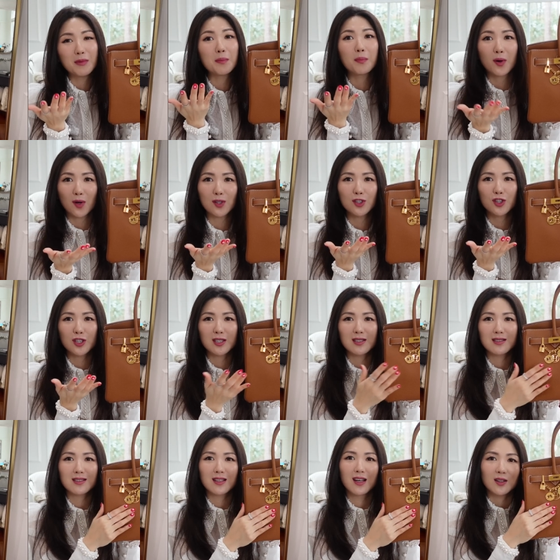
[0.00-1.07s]
me
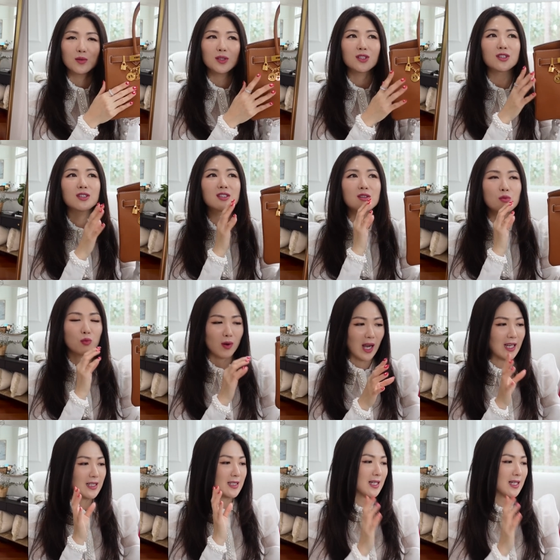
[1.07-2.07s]
purchase. It was just the right